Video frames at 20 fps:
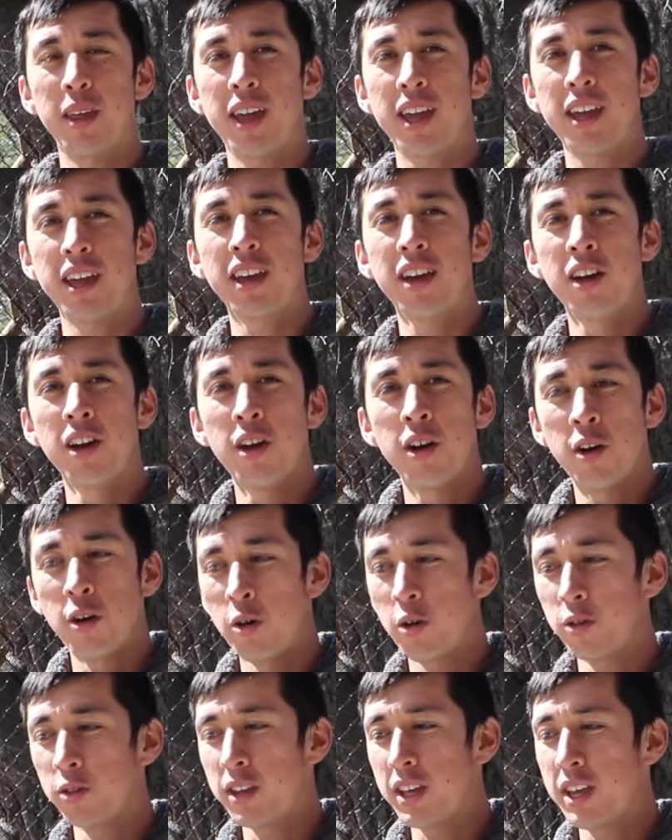They
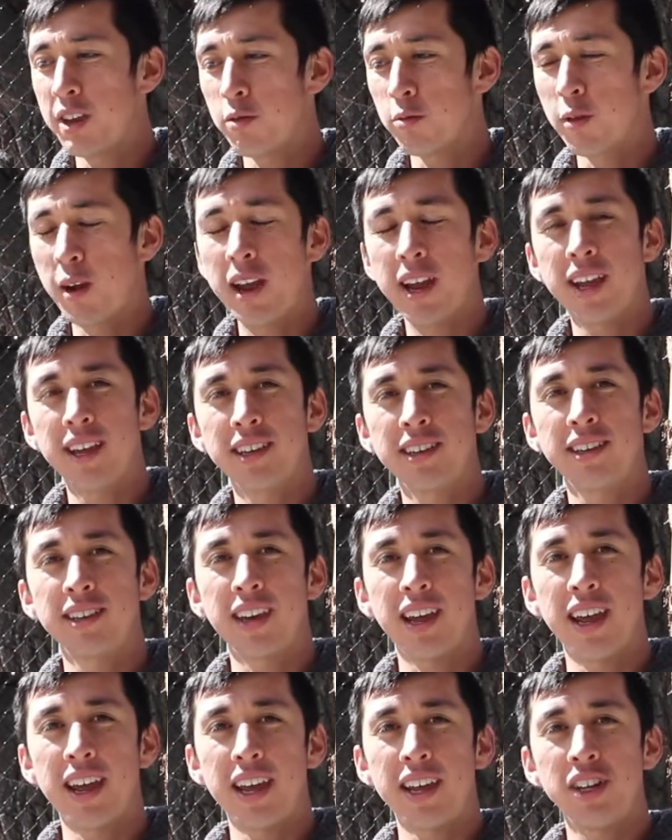only raise
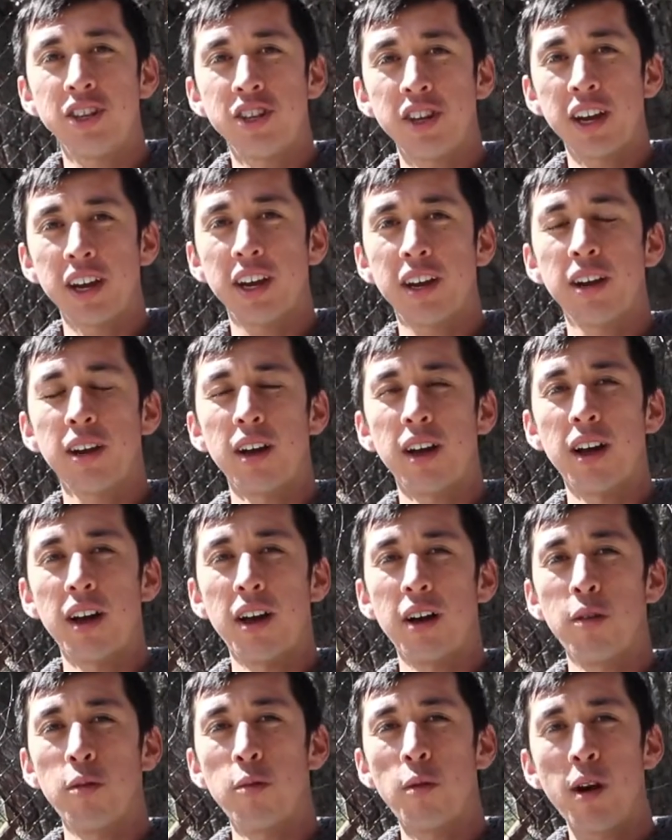a chick
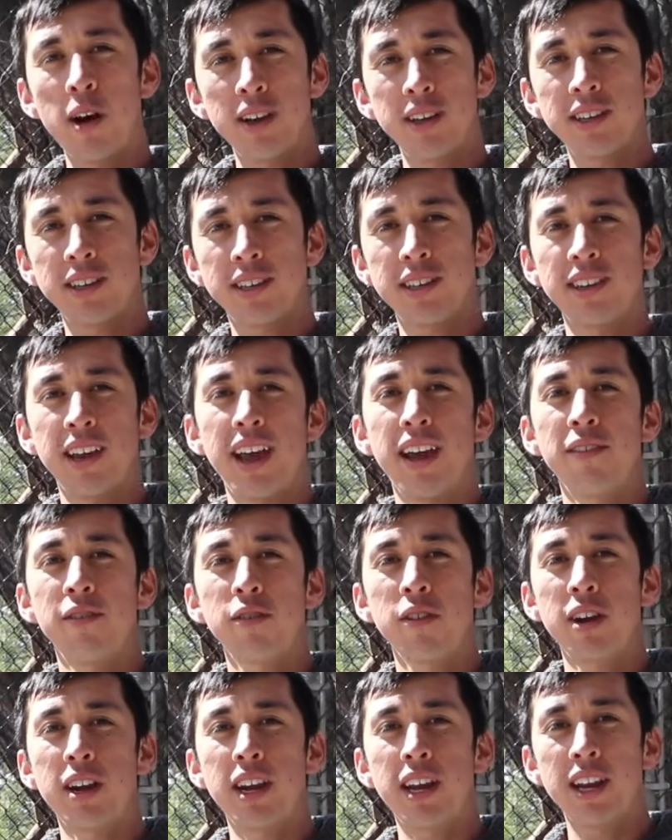once
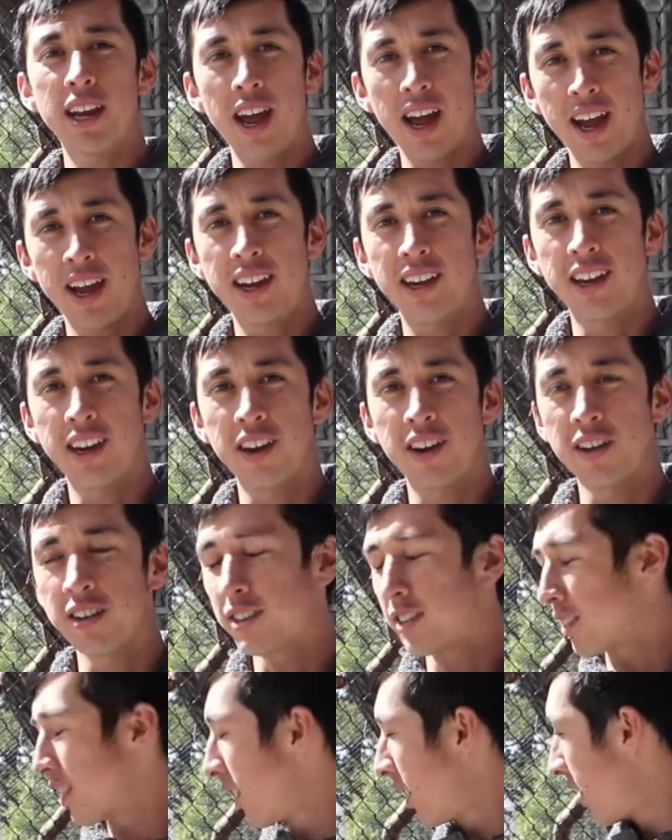every 9 years.